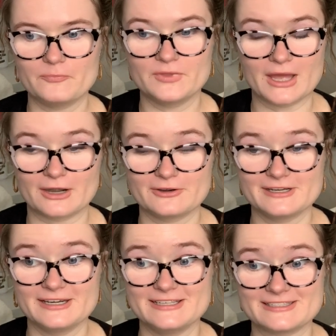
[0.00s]
That
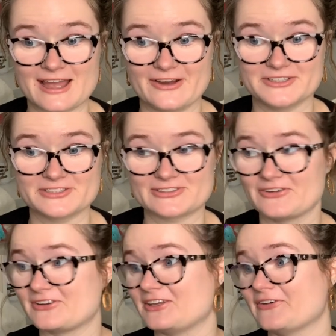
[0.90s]
already sounds
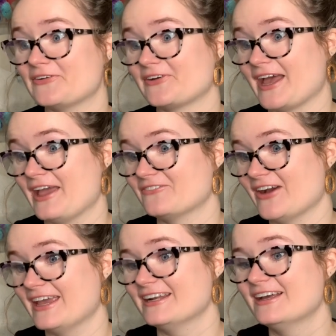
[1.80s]
so cute. Okay,
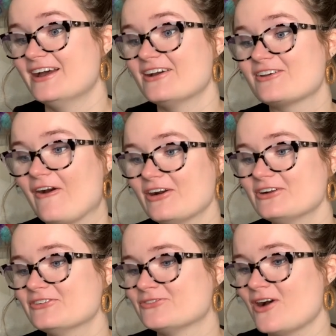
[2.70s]
wait.
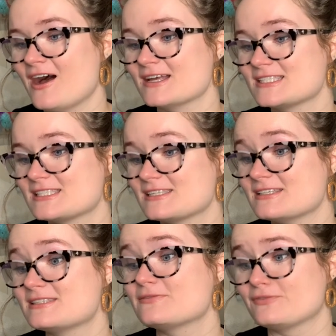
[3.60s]
Carter
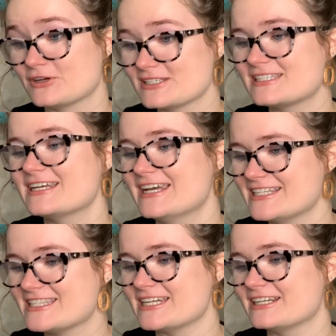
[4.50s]
Ross's first
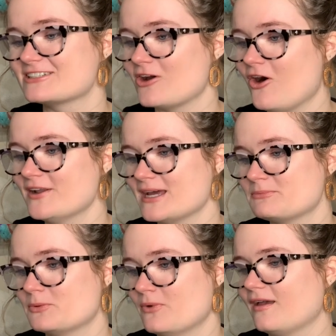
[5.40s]
instinct, call nine
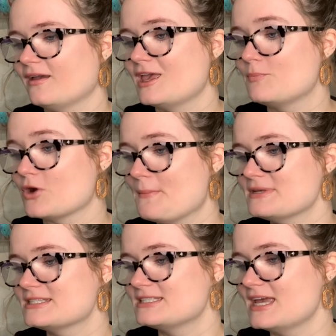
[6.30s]
one one. He
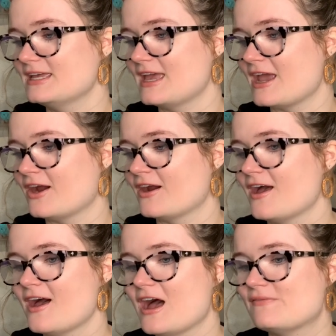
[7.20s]
promised to take care
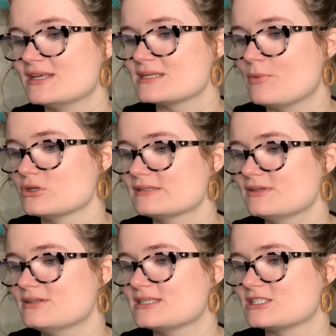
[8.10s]
of his impulsive
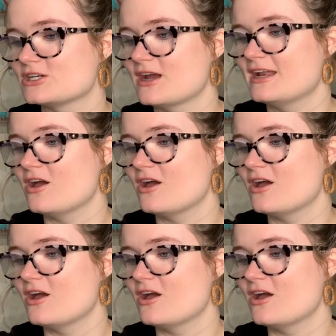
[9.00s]
little sister and he